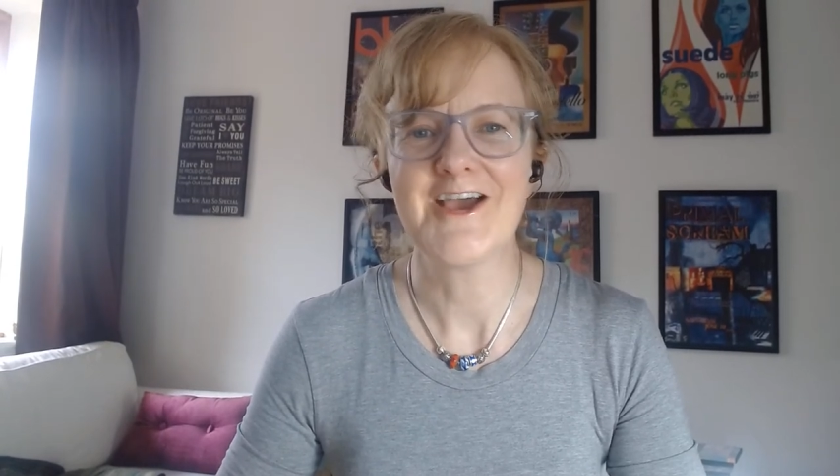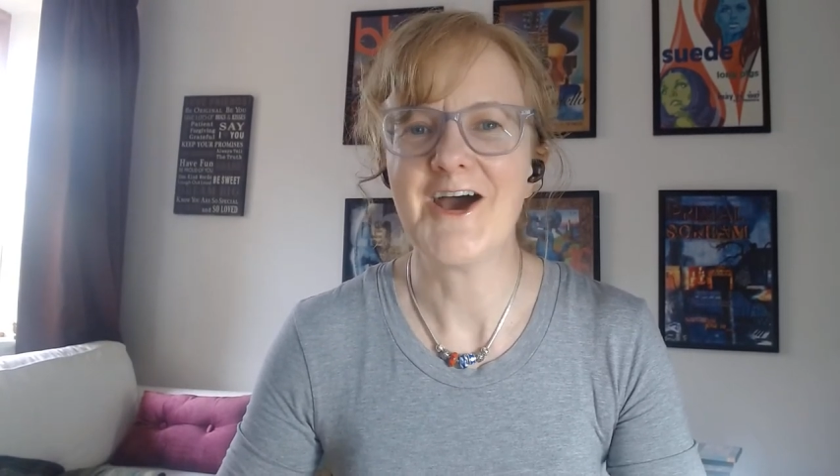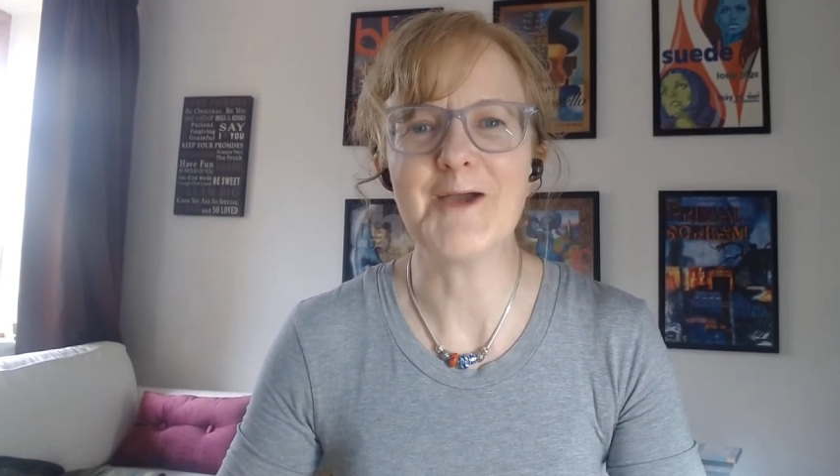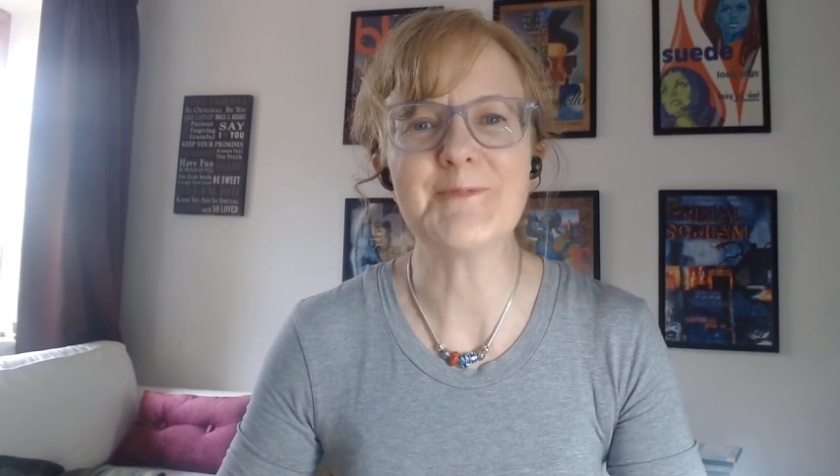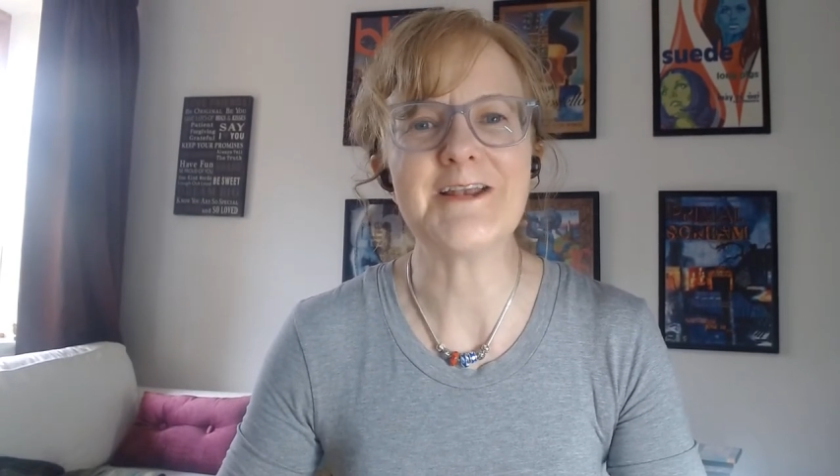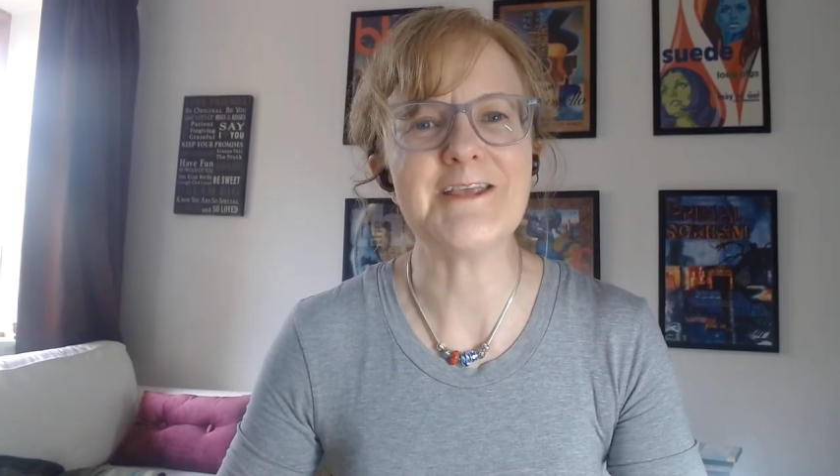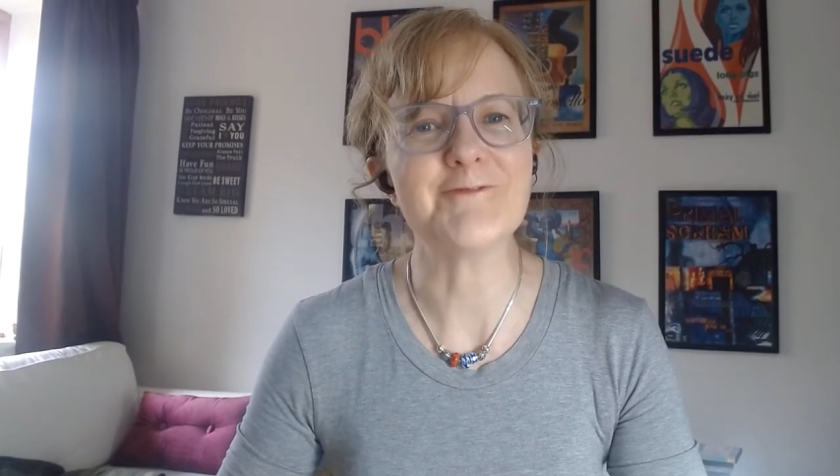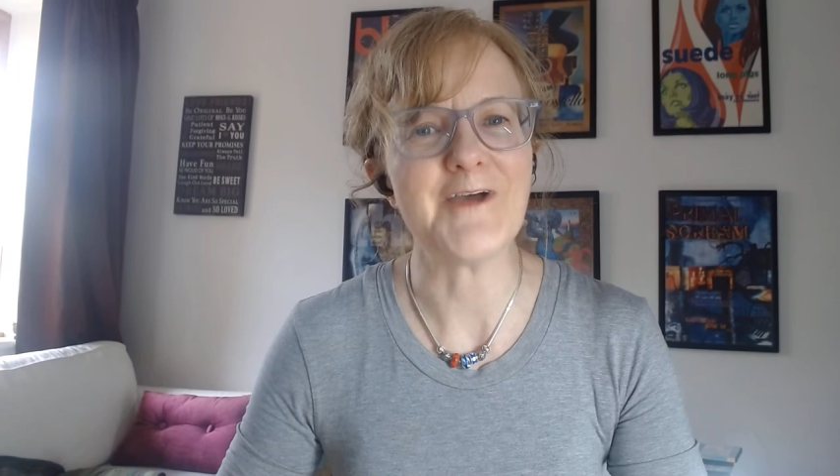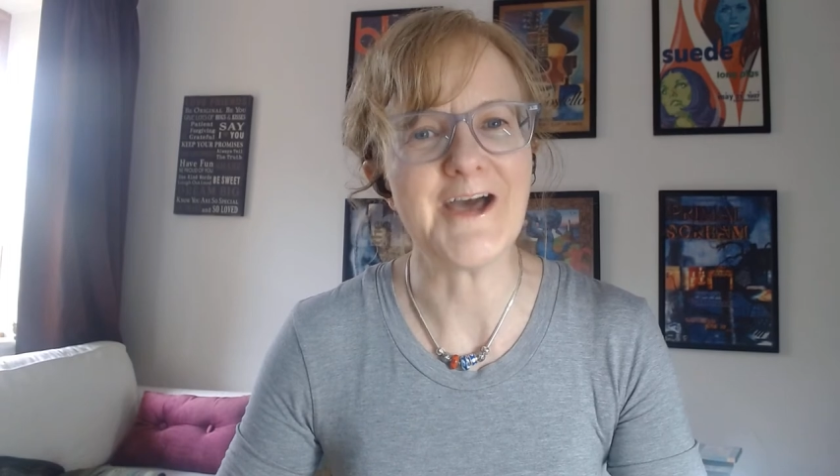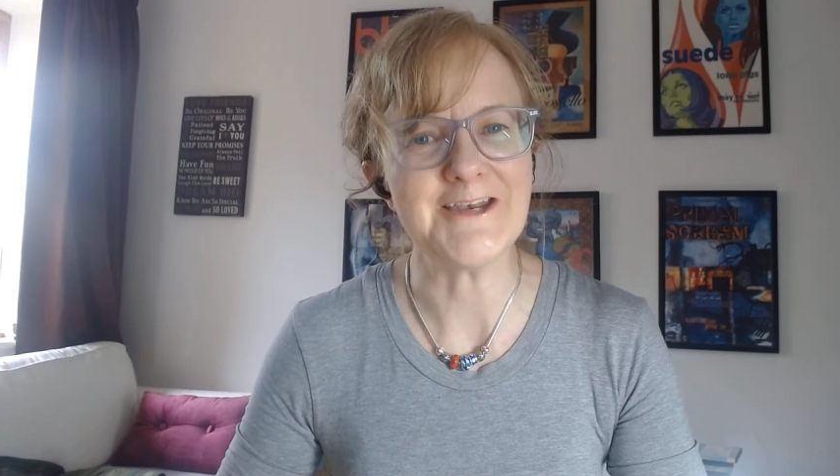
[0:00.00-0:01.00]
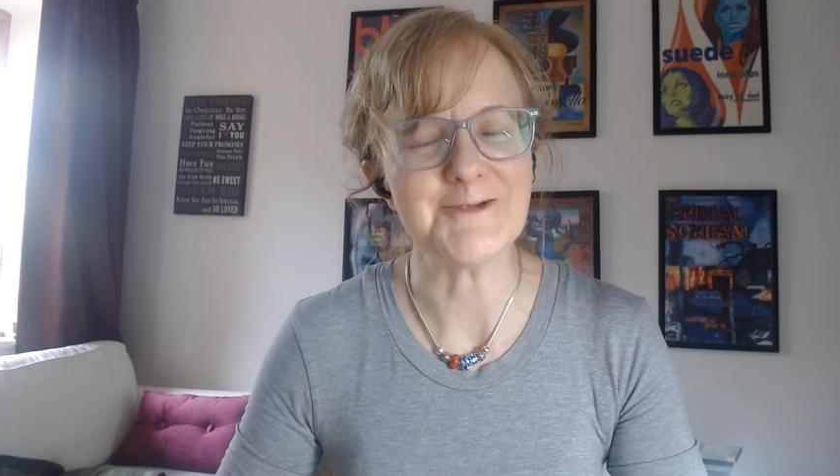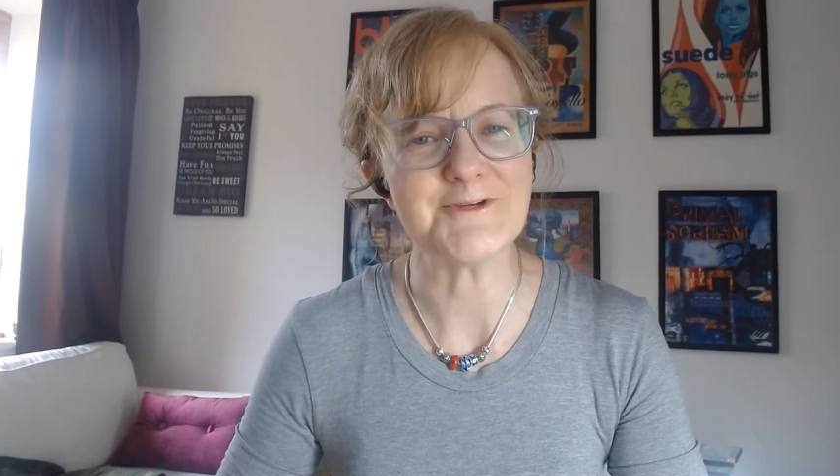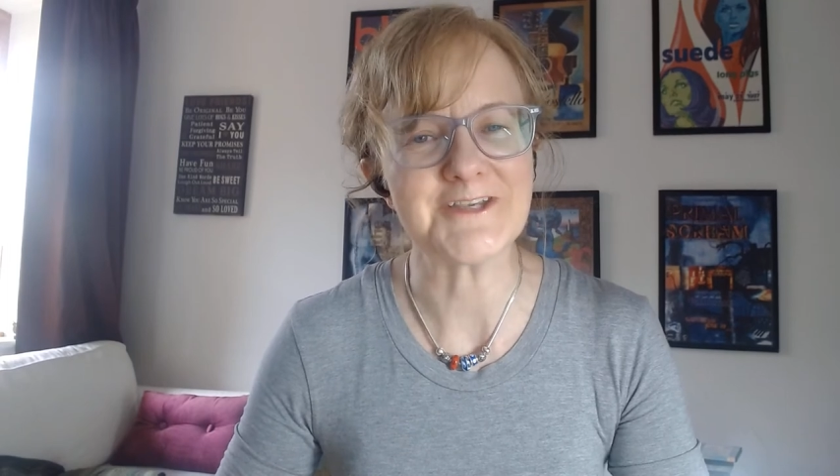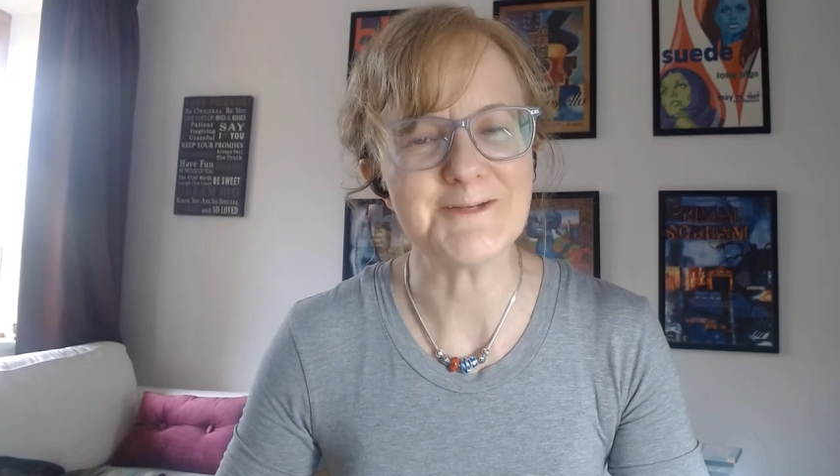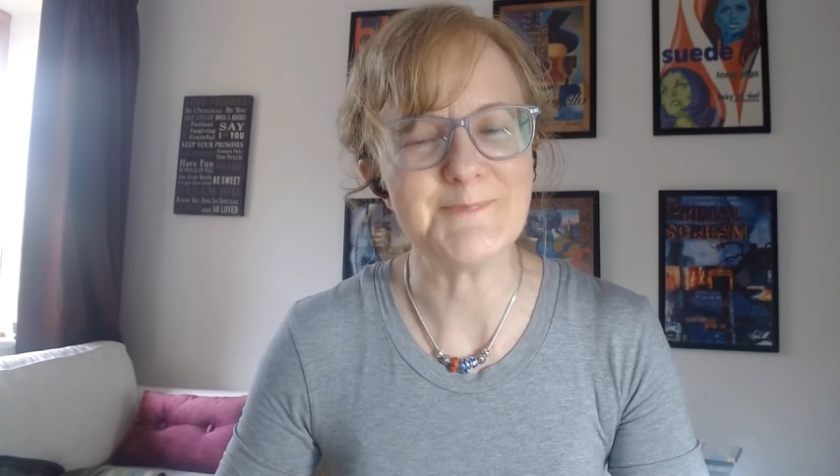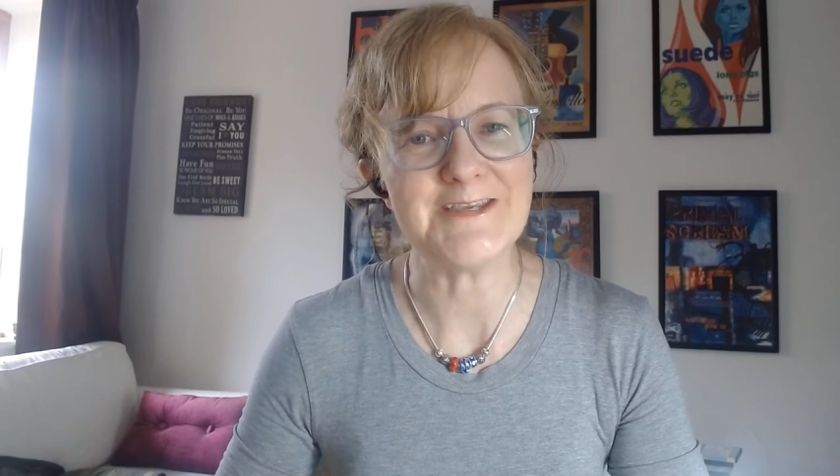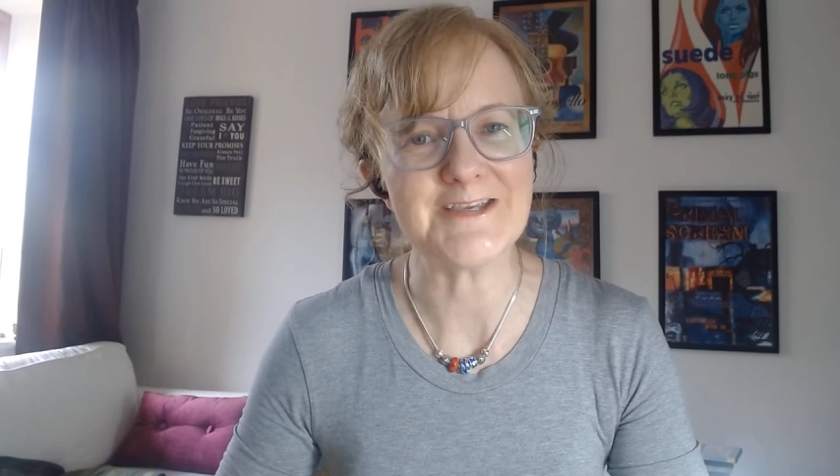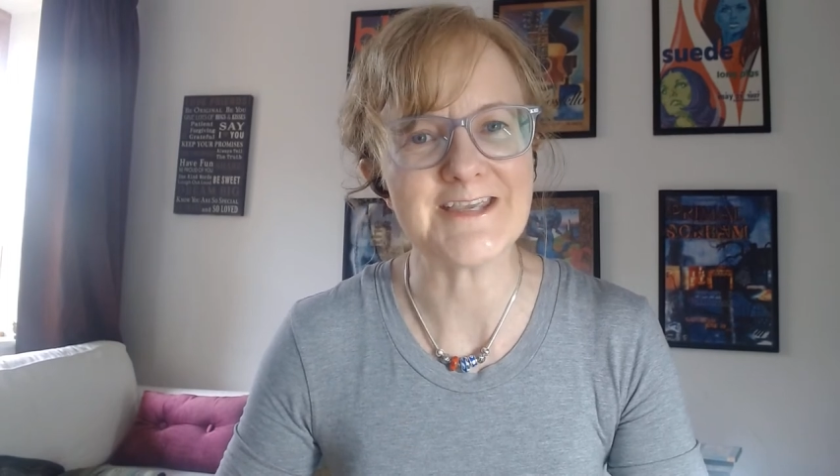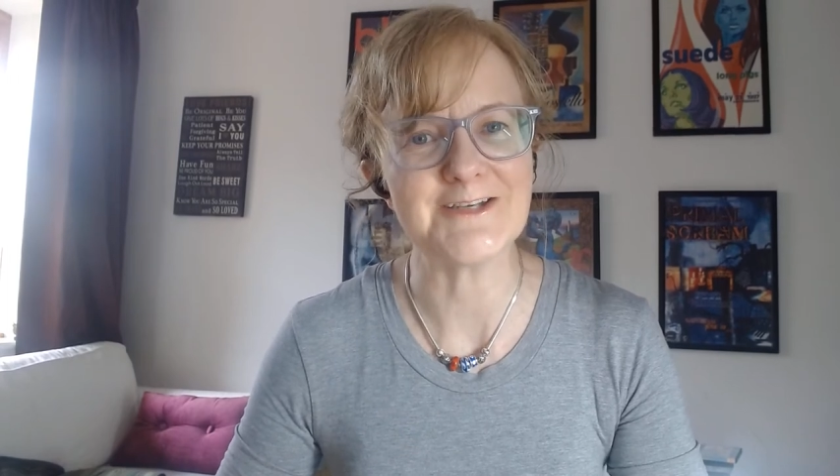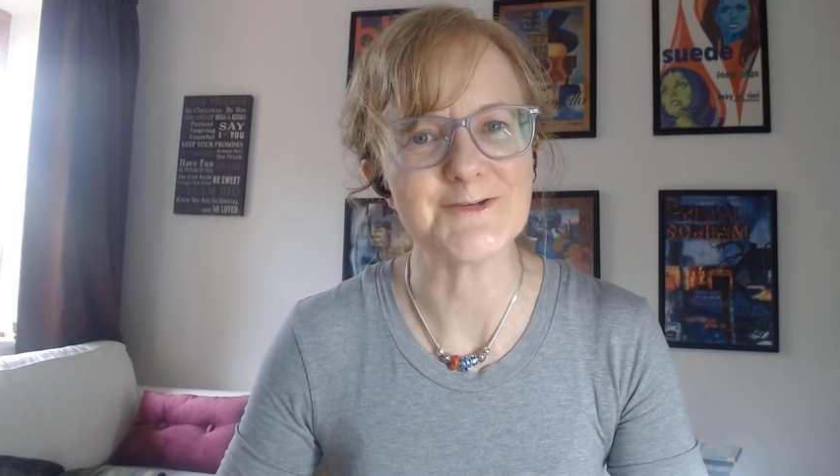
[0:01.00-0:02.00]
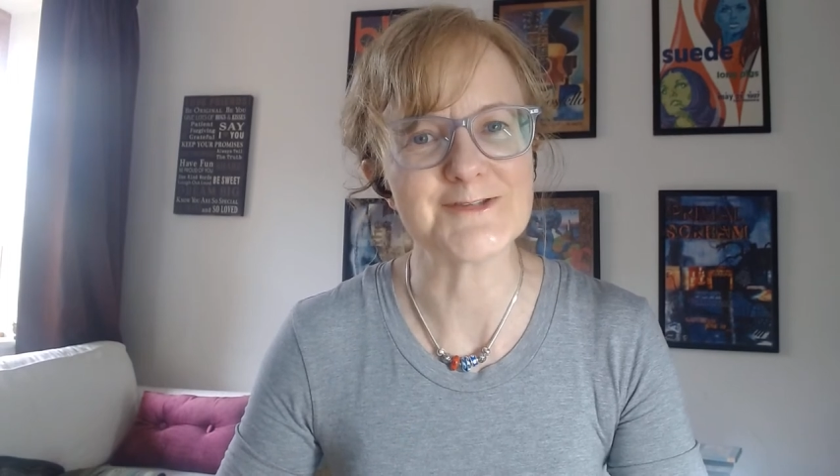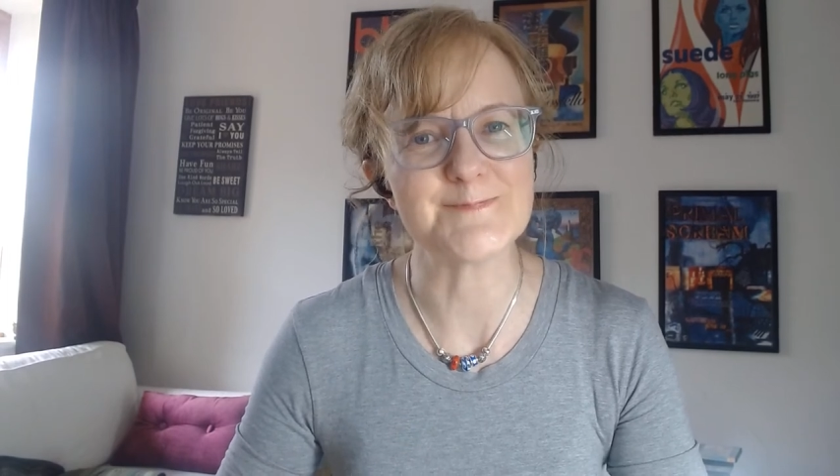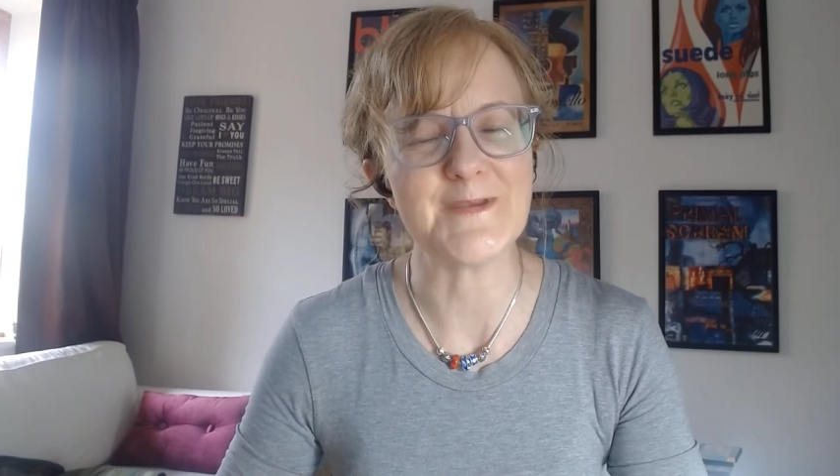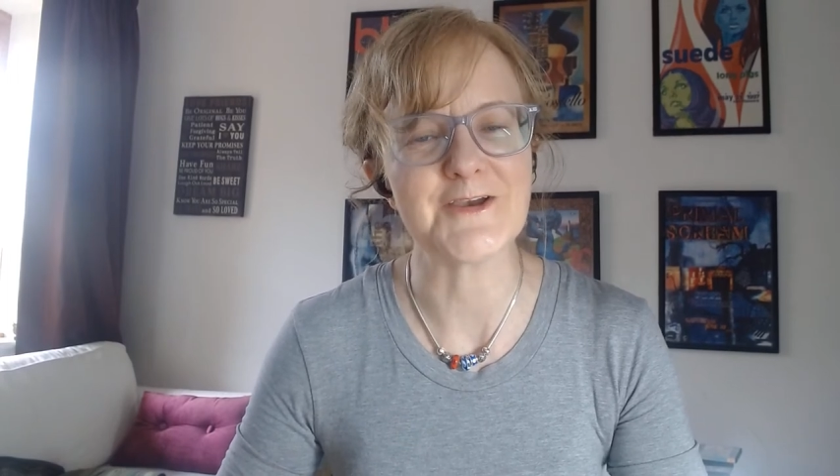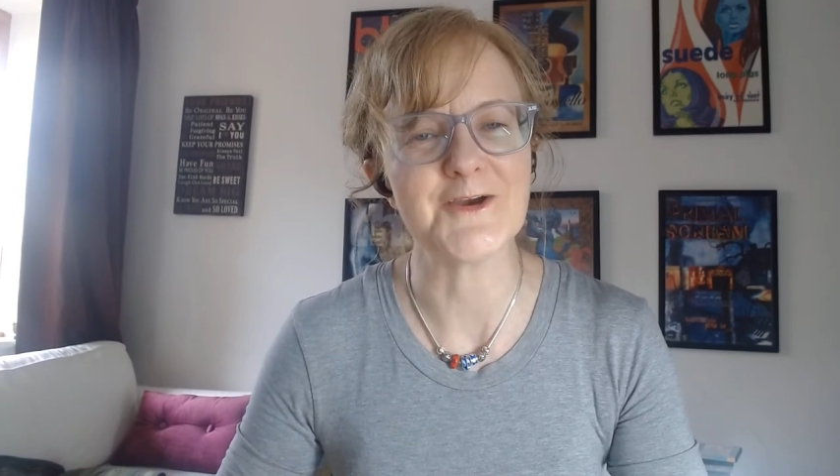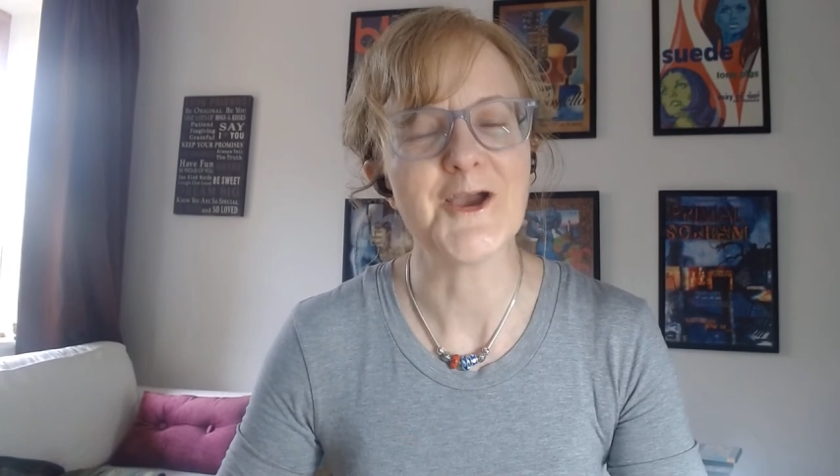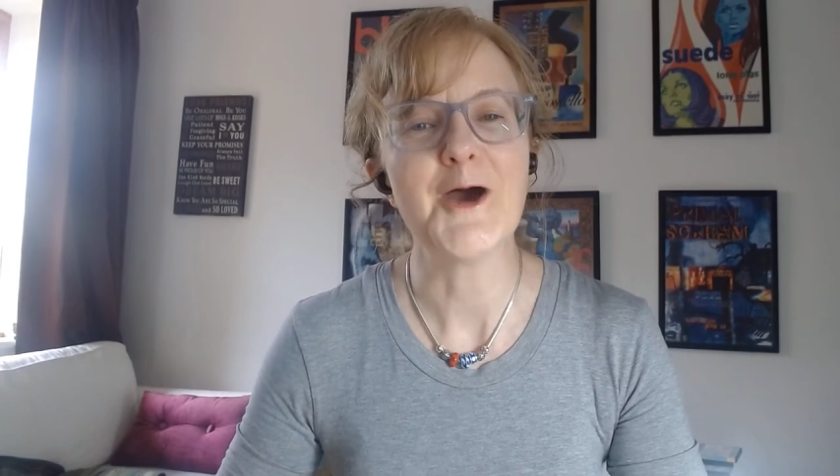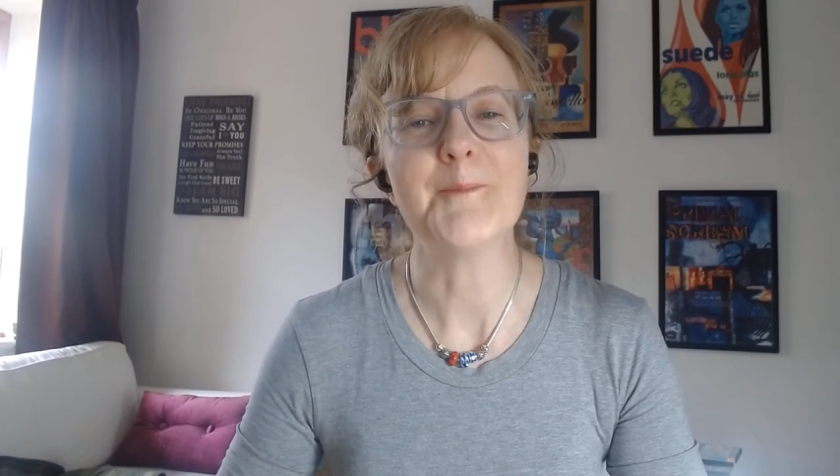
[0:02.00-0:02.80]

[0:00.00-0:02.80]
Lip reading: I believe anyone can be a keynote speaker,